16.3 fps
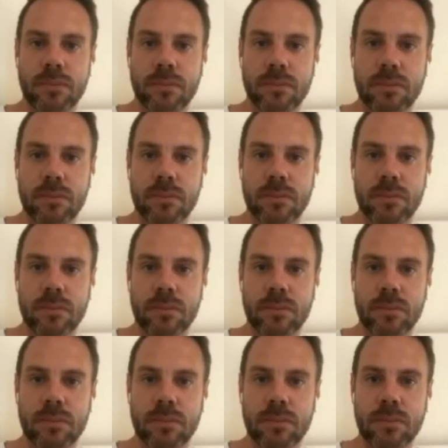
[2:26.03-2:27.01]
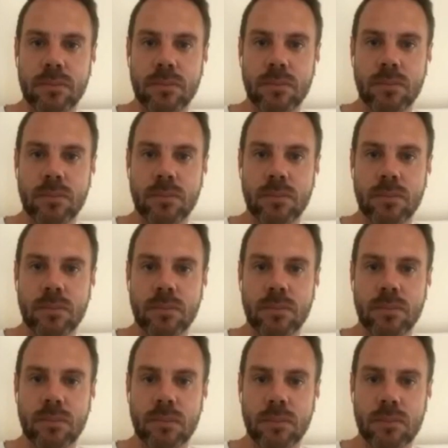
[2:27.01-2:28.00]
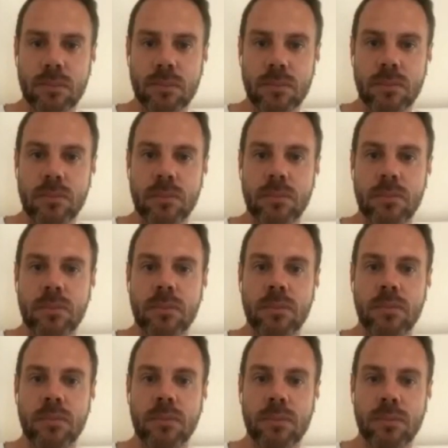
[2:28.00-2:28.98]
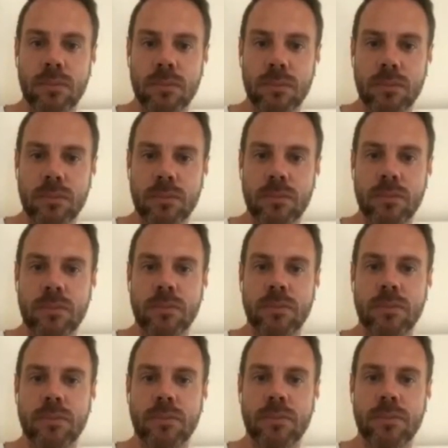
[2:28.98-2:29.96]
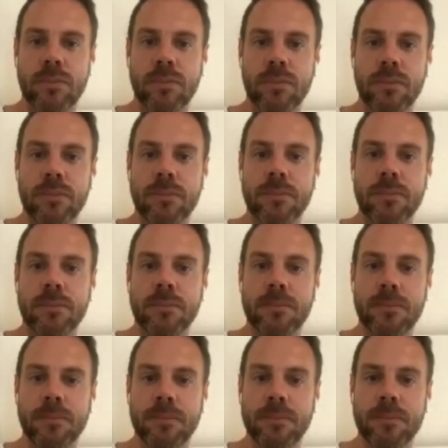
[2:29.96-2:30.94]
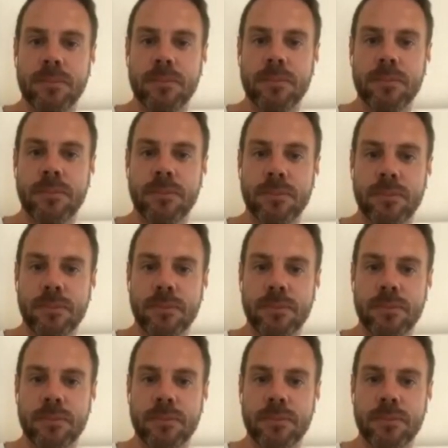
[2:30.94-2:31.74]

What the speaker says: This person isn't speaking.